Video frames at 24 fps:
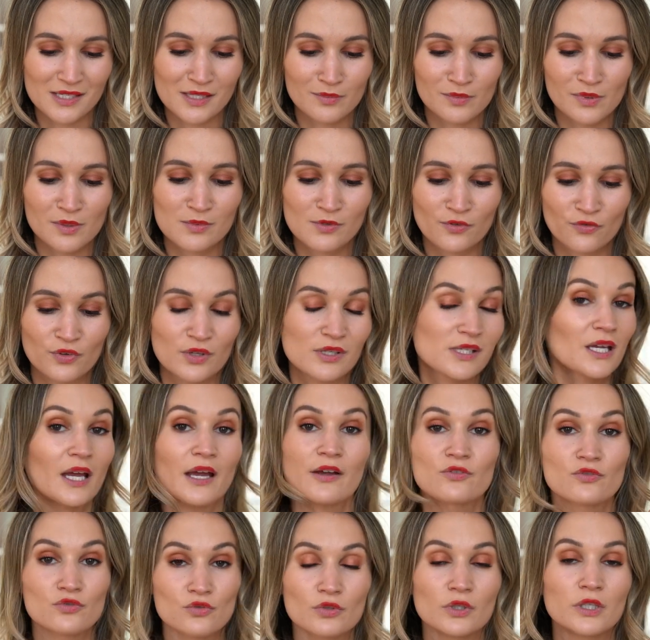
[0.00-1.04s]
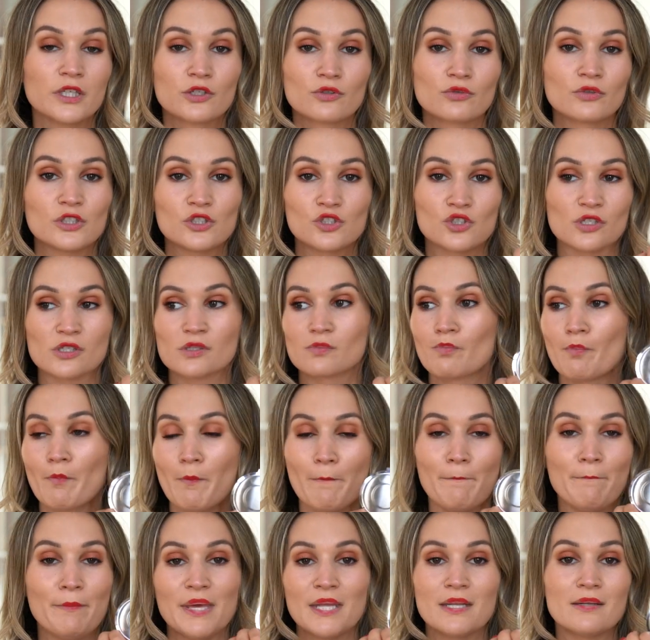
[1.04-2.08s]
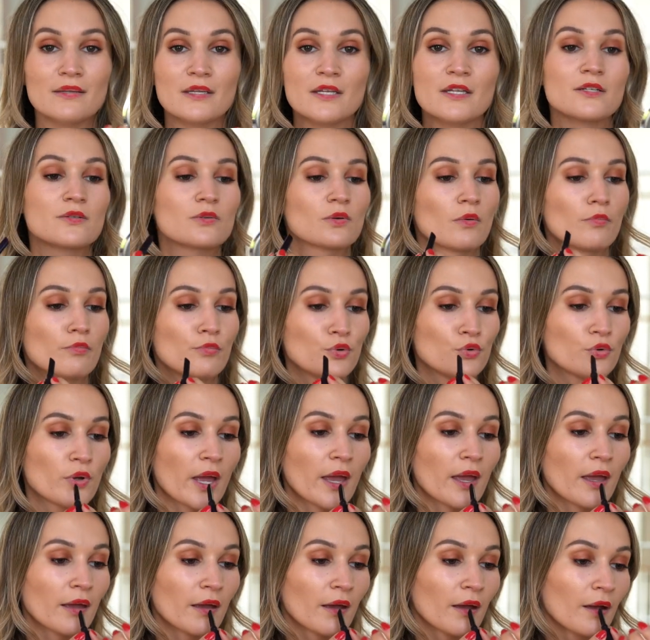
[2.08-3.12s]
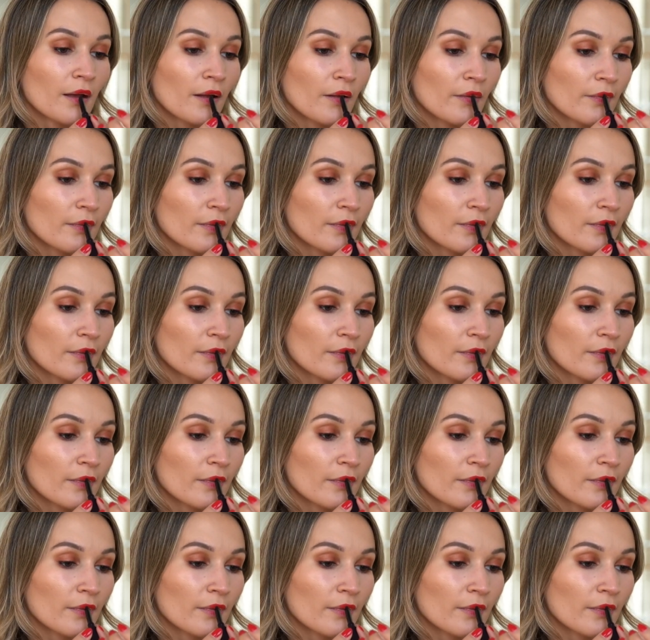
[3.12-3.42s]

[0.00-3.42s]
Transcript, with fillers: Sometimes it feels like I've literally just bitten into a bouquet.